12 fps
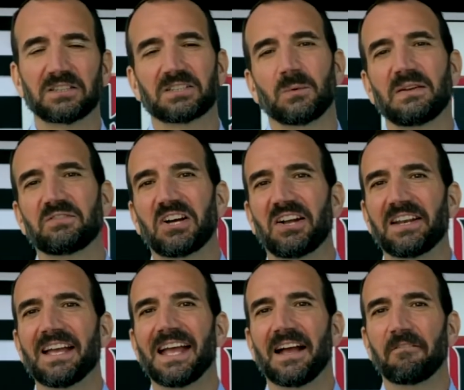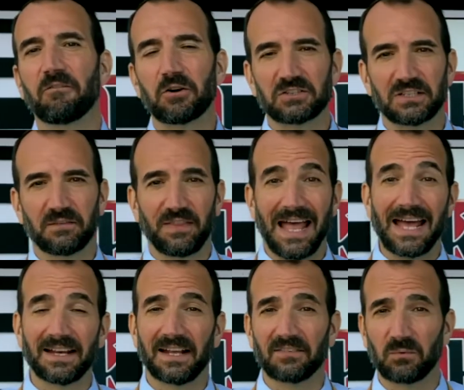so we've done a version of
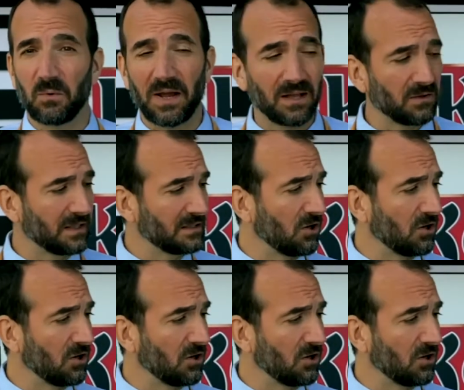that as well